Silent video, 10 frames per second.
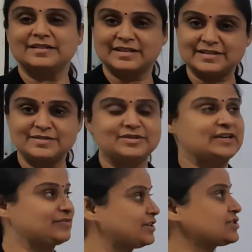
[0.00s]
This
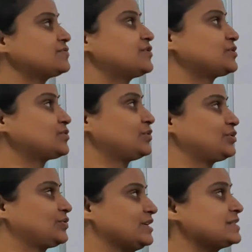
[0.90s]
definition was told
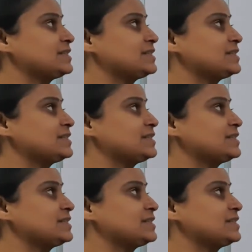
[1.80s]
to us